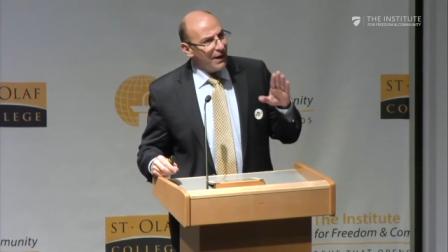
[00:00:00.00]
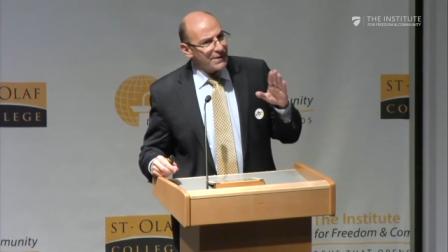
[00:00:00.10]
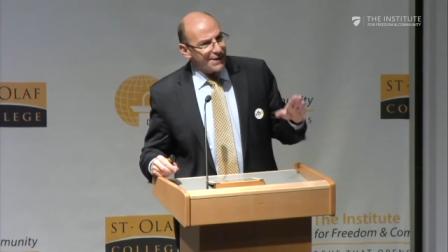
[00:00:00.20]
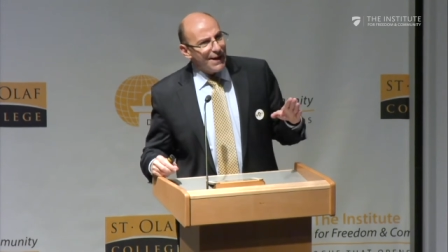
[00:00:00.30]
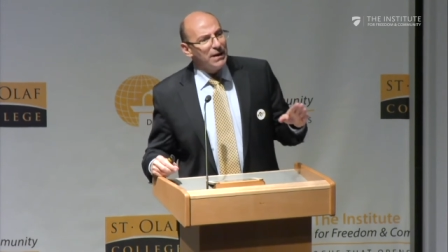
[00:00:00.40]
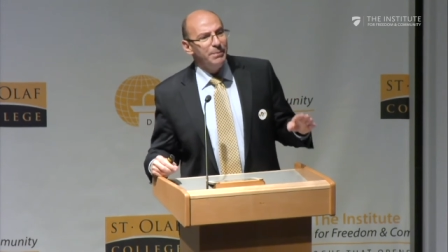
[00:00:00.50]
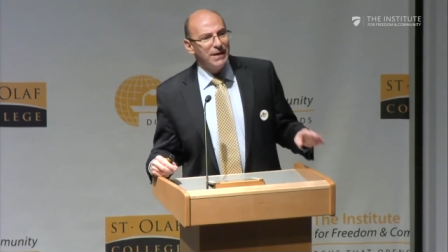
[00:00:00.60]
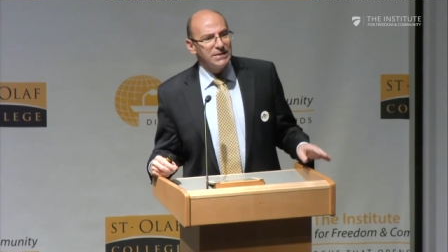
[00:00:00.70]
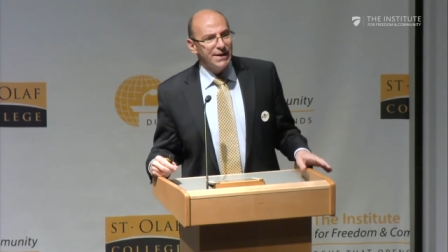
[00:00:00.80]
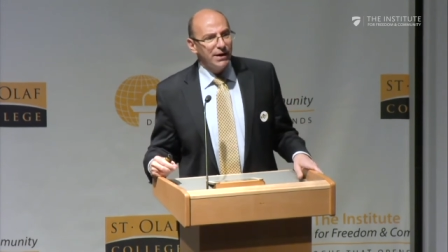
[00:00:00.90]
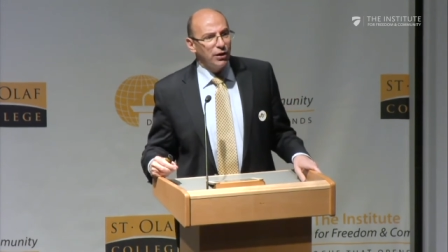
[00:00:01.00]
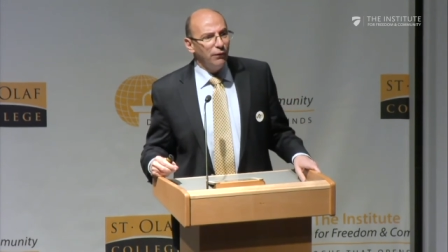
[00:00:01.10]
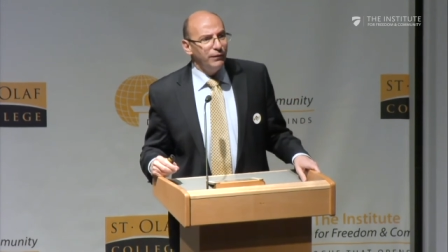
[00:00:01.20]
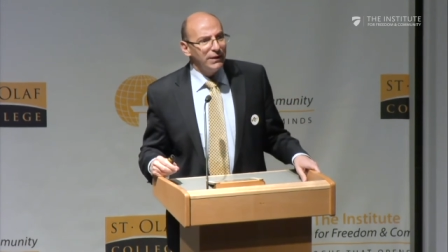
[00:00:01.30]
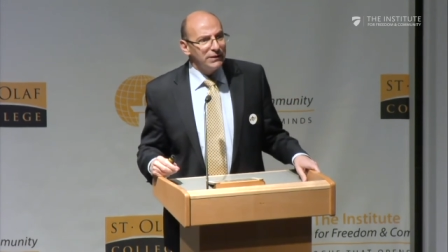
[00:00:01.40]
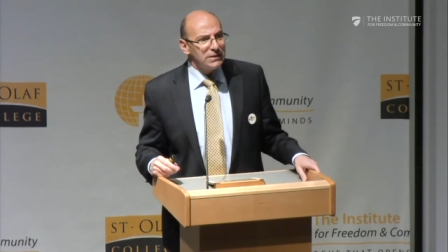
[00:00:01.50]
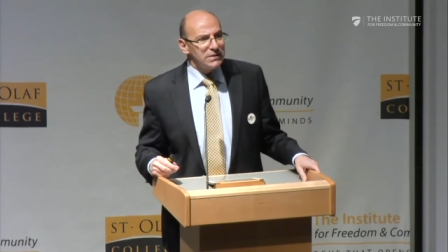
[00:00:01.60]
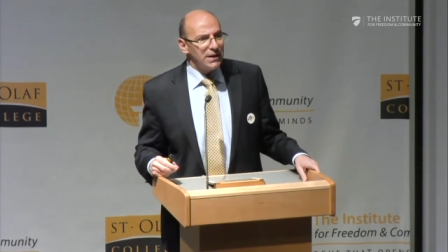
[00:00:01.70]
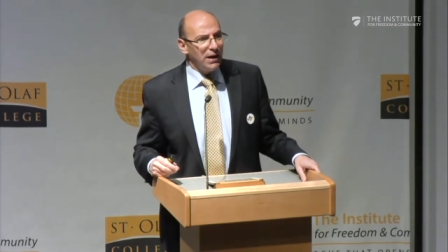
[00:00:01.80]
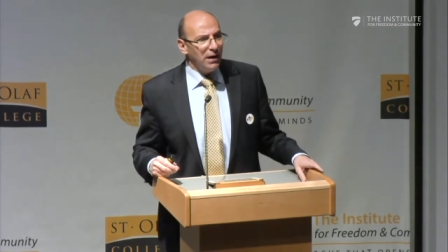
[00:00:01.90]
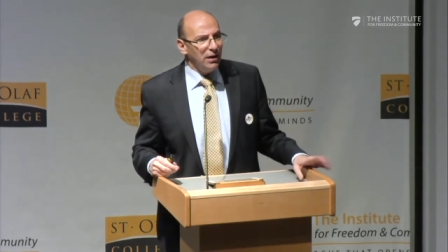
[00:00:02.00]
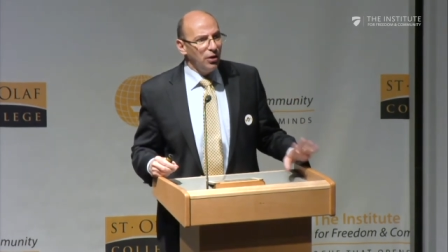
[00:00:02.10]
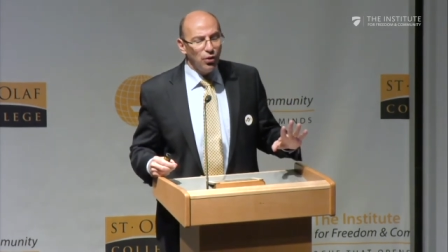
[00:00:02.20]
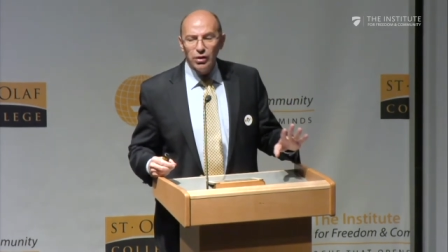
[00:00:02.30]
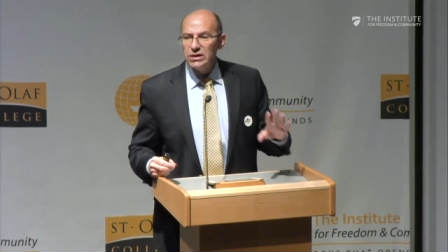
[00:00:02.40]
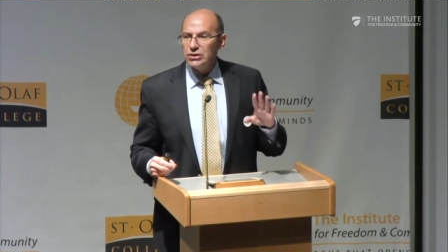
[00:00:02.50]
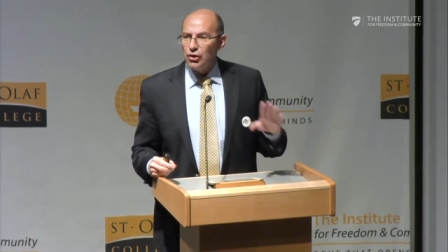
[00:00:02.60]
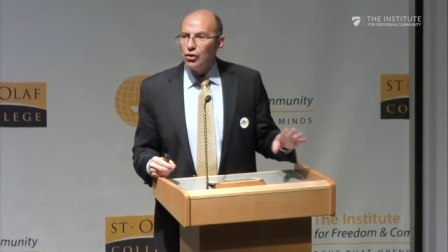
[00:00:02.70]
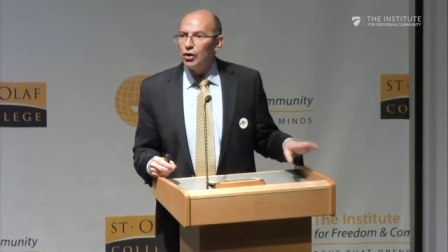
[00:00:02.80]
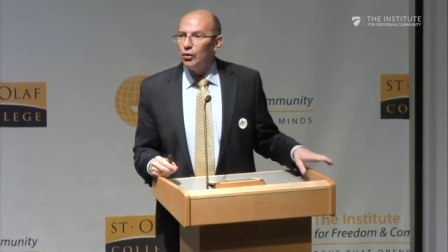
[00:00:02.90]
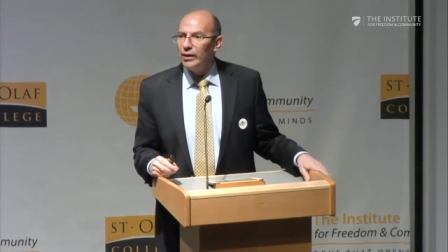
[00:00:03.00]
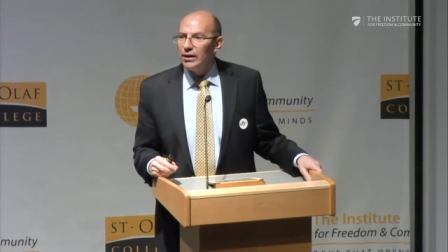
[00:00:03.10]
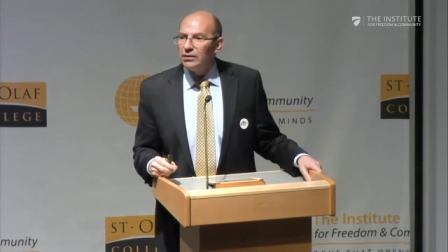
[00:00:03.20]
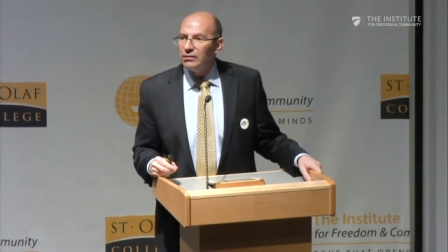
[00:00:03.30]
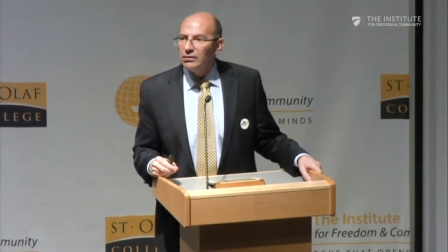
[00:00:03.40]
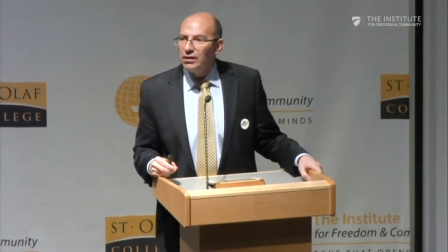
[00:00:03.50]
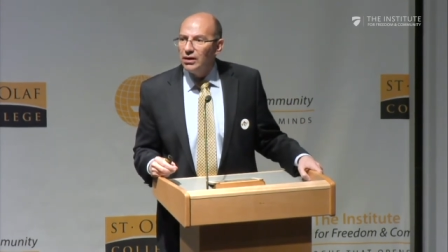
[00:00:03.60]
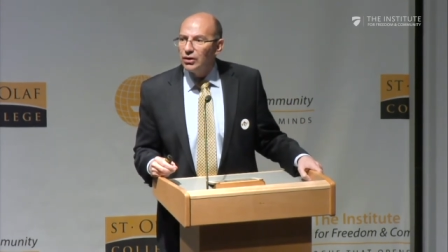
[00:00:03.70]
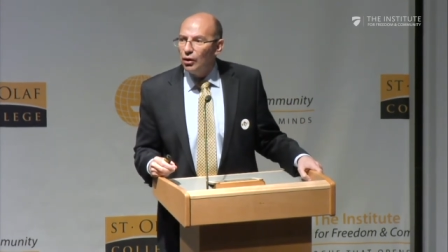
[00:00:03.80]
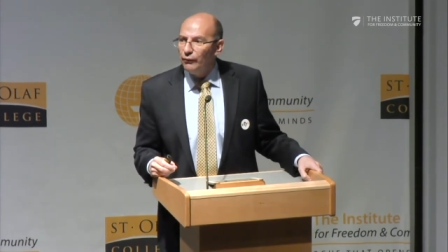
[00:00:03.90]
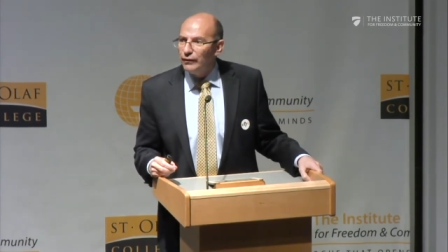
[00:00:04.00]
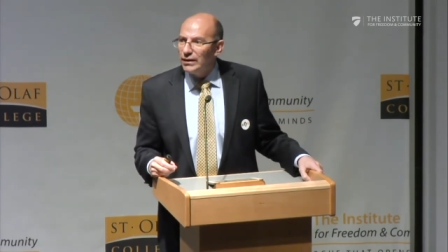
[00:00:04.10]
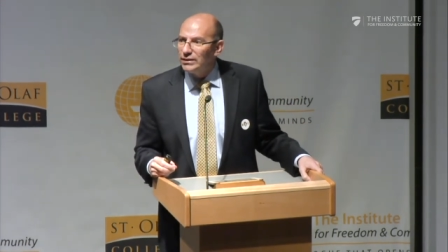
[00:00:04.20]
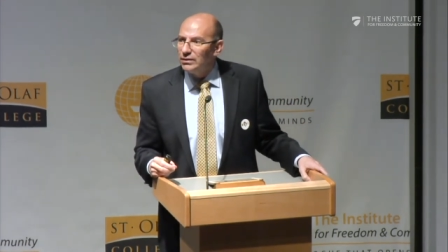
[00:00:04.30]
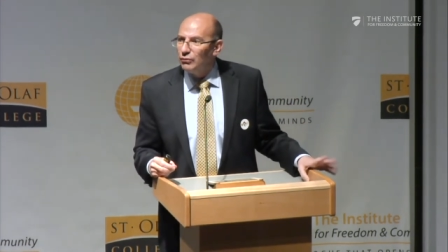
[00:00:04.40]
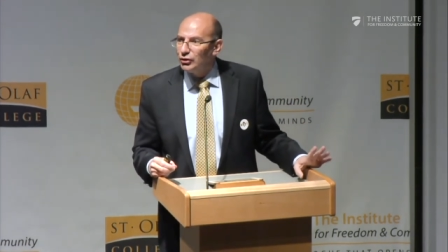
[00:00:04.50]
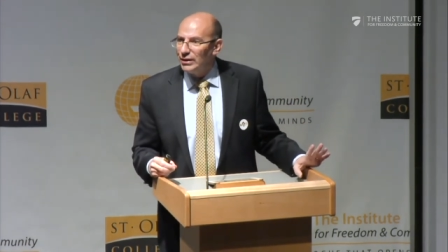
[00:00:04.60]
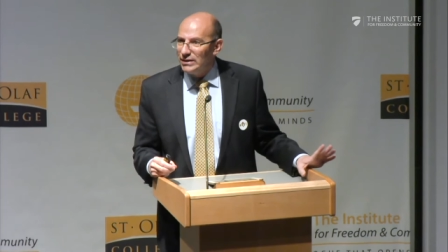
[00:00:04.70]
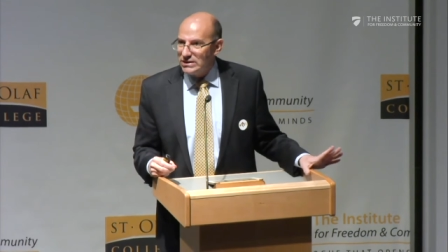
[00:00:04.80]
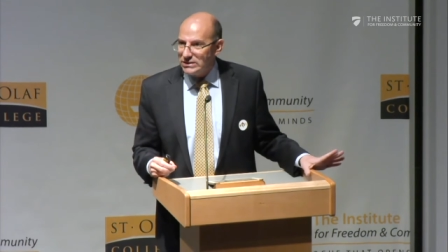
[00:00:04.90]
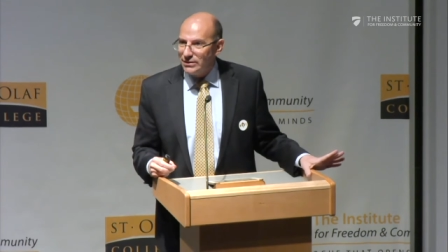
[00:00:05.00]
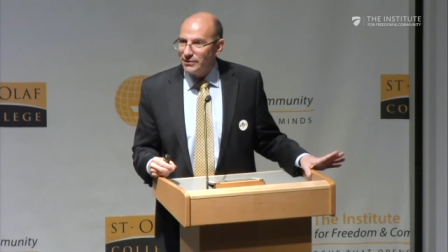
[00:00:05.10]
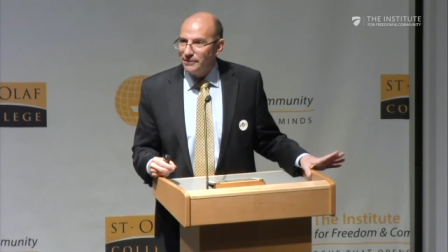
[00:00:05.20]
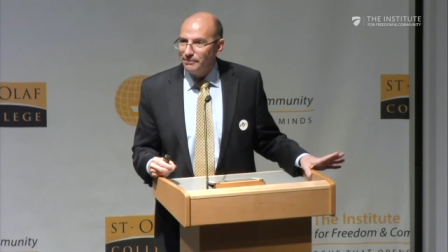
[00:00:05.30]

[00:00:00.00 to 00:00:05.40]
the Israeli Palestinian conflict is the longest ongoing uh, conflict in modern history.